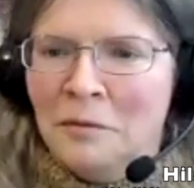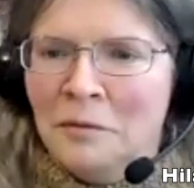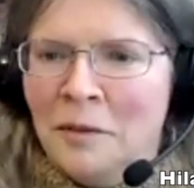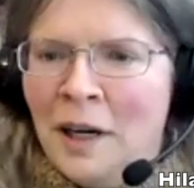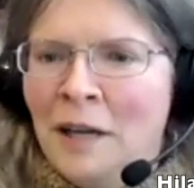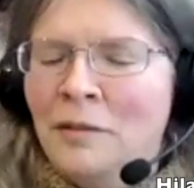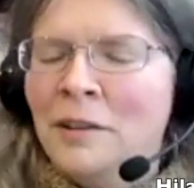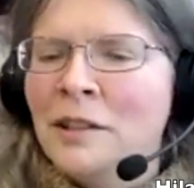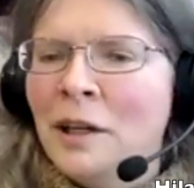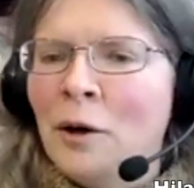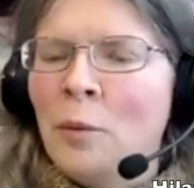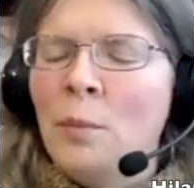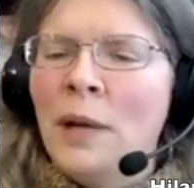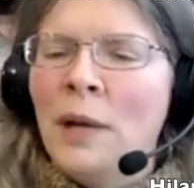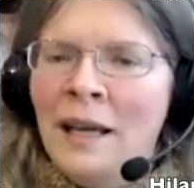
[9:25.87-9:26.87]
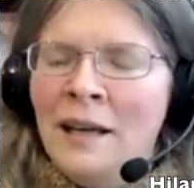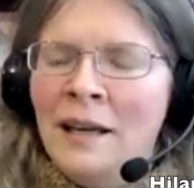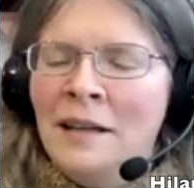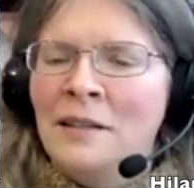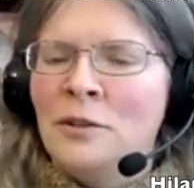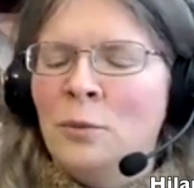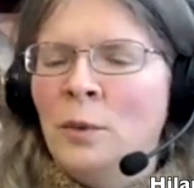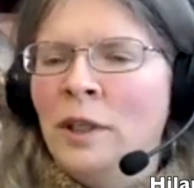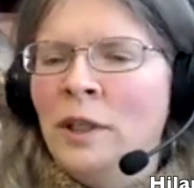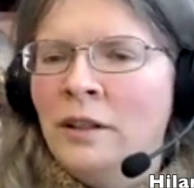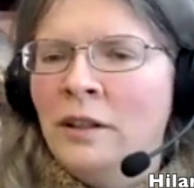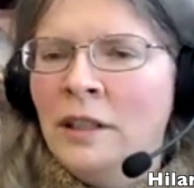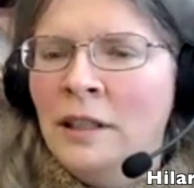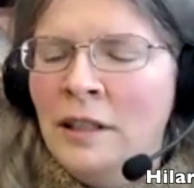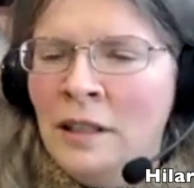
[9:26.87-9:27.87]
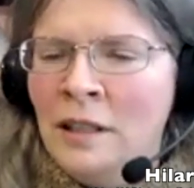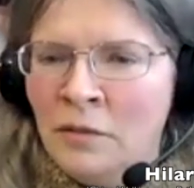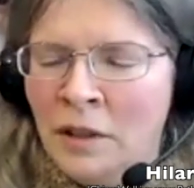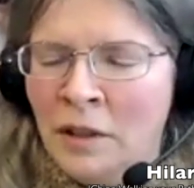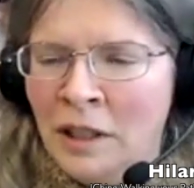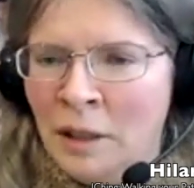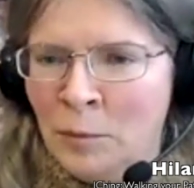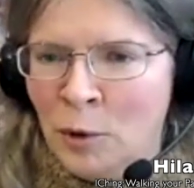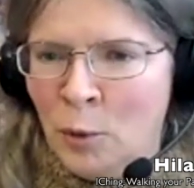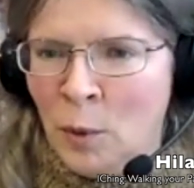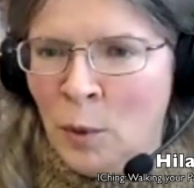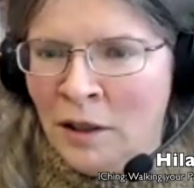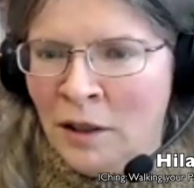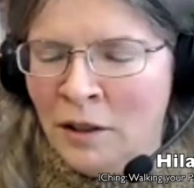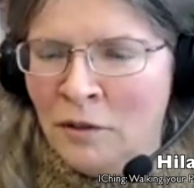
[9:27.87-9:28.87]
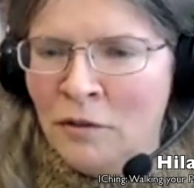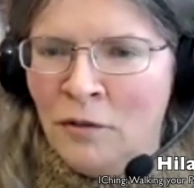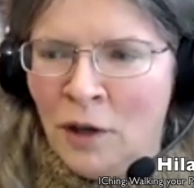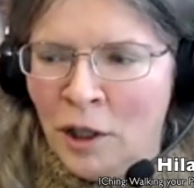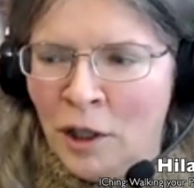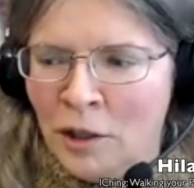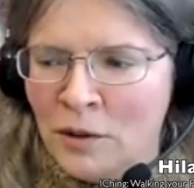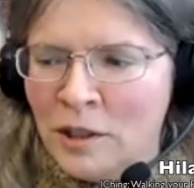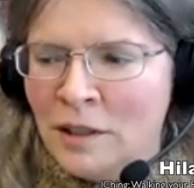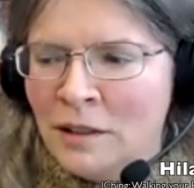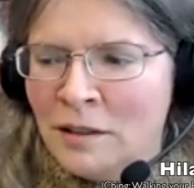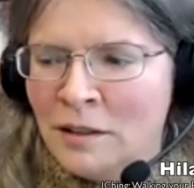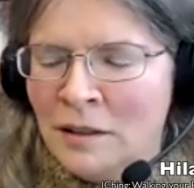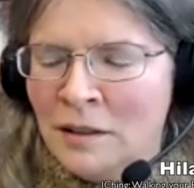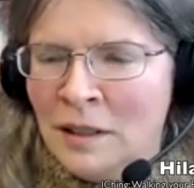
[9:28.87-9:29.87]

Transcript: five and so on pairs with the even numbered one that follows it